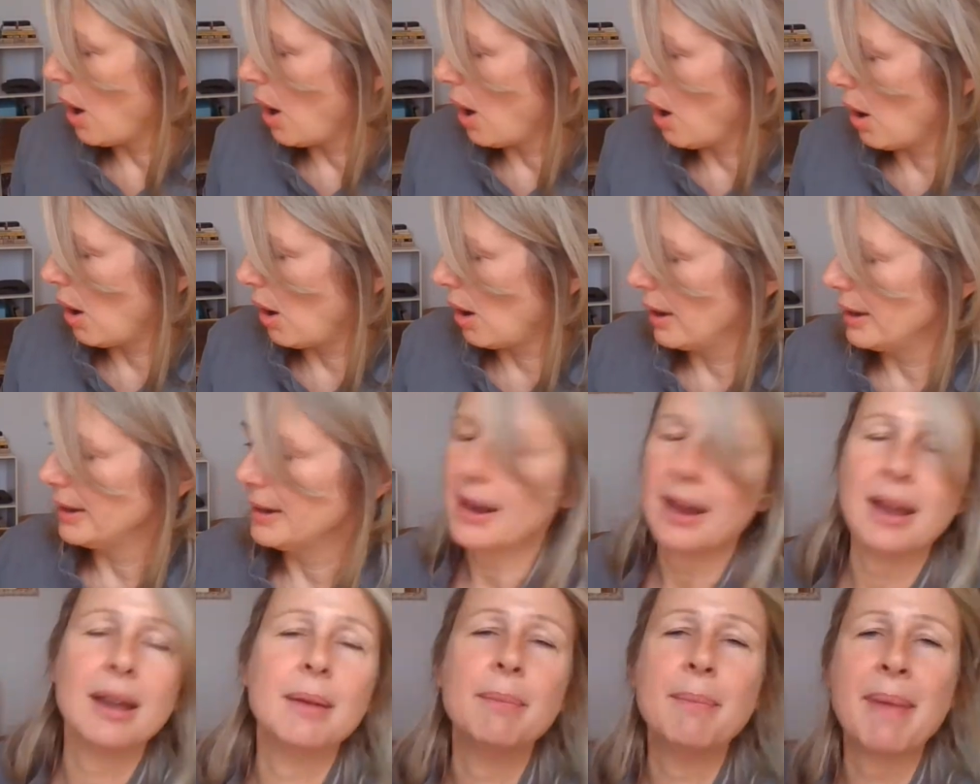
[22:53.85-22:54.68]
on
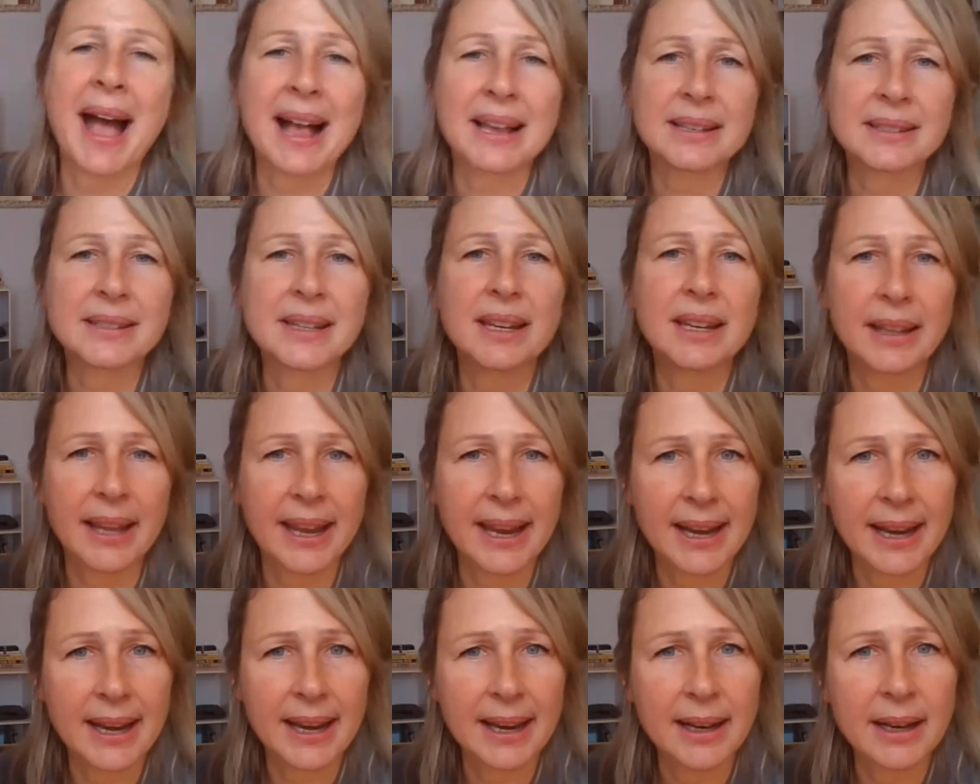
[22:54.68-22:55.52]

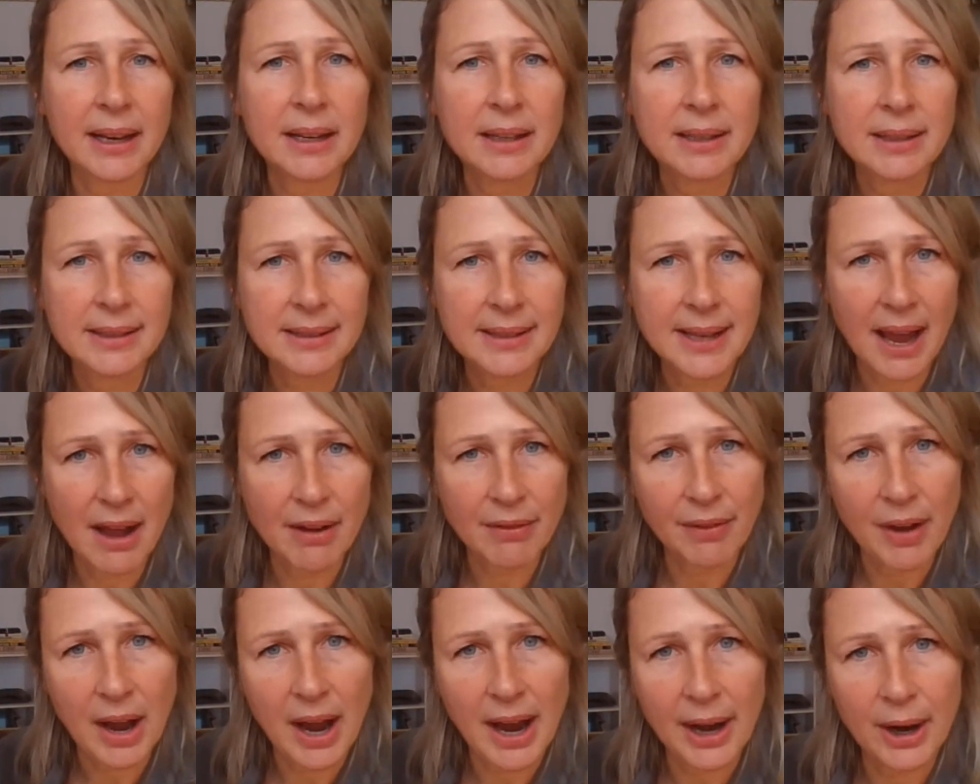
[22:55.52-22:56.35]
emasculating
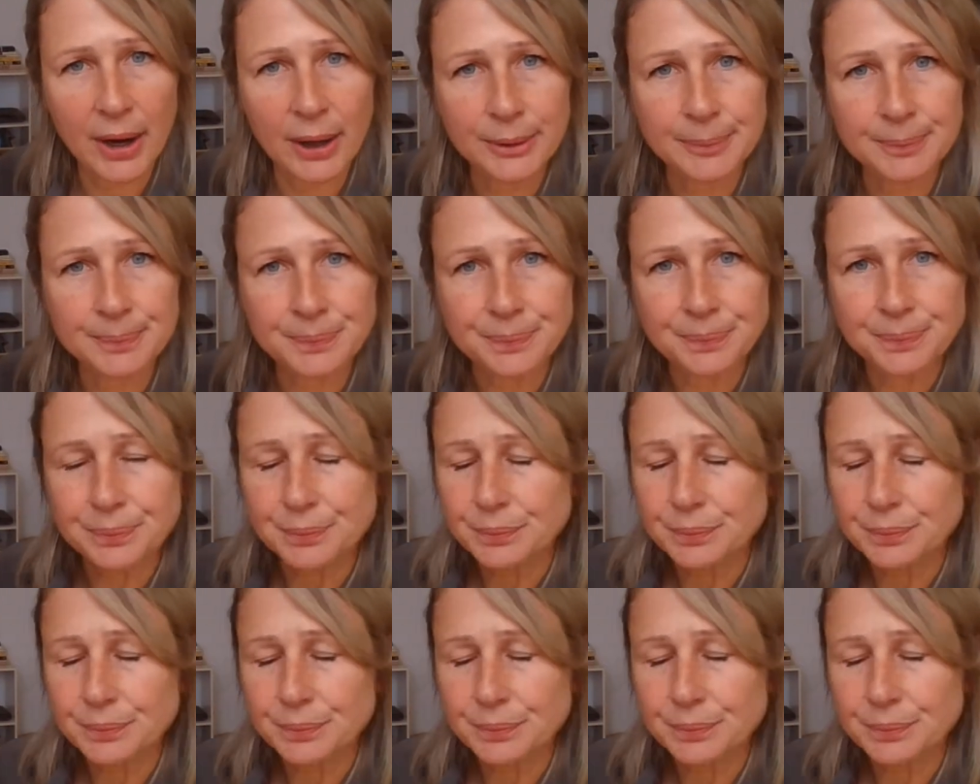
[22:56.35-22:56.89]
sapphire.